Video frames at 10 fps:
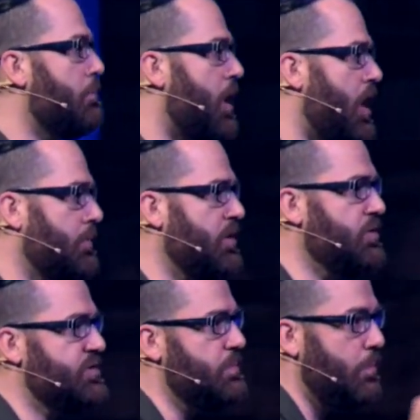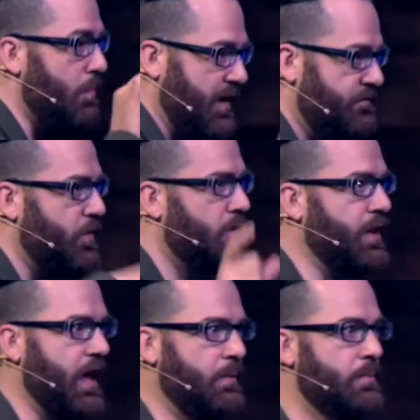mom used my full
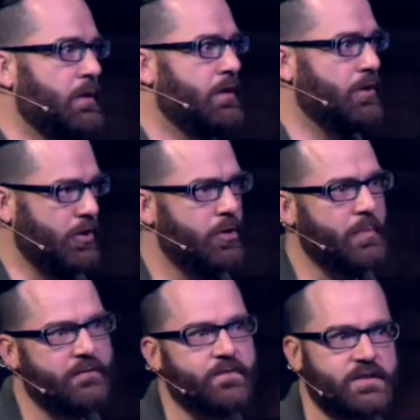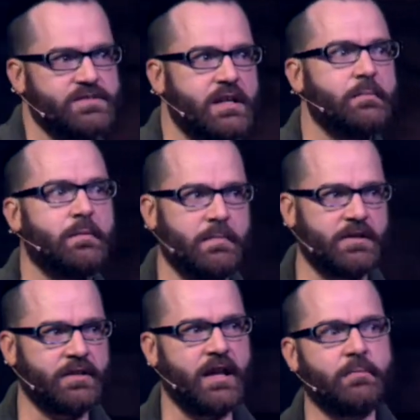name, you know, my first name, my
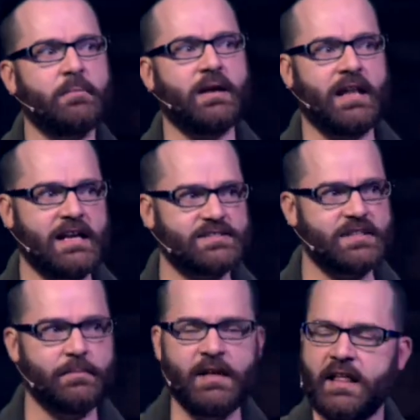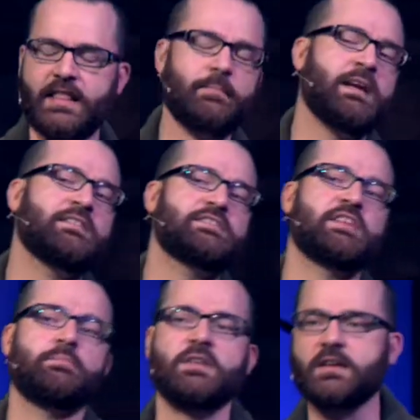middle name, and my last name, that meant something